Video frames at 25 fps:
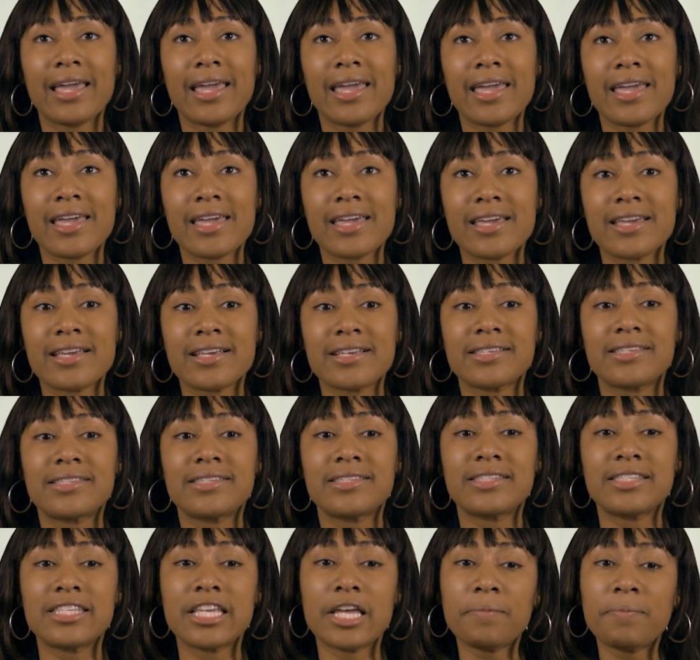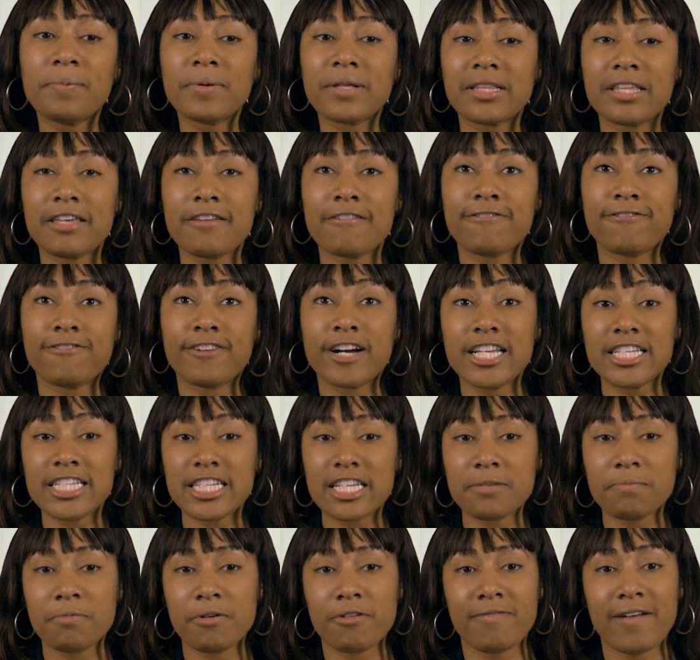is typically
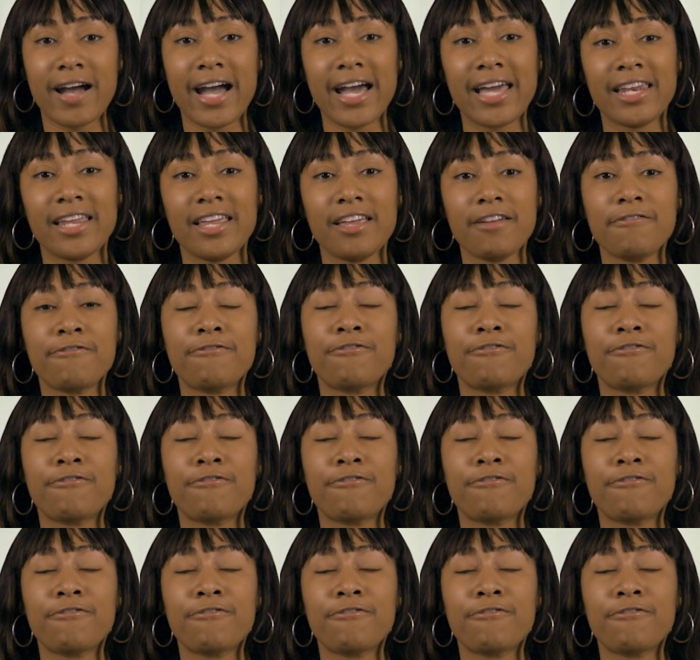funding provided